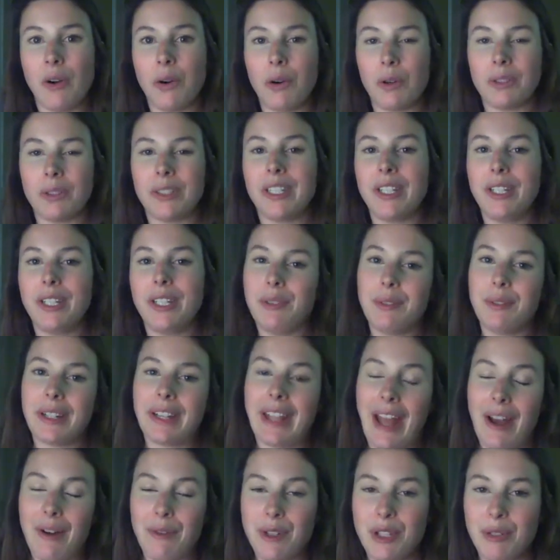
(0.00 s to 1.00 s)
holding you
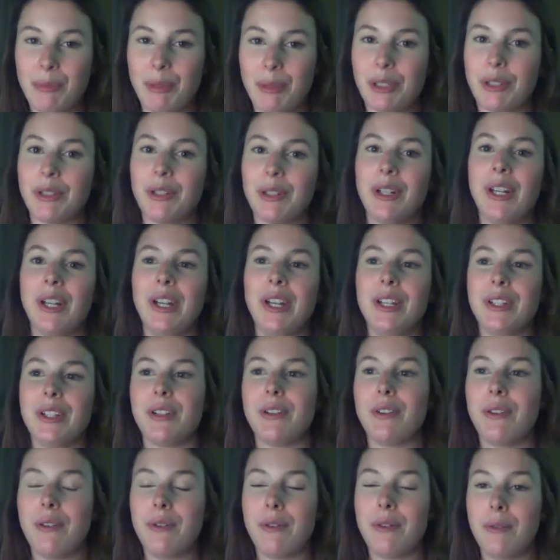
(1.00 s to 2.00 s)
accountable
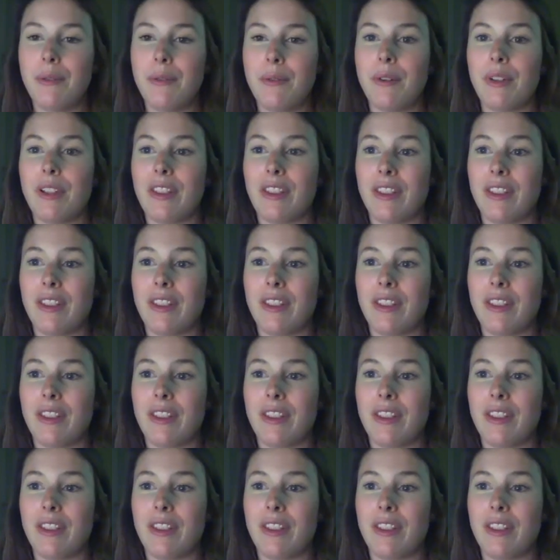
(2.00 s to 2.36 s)
to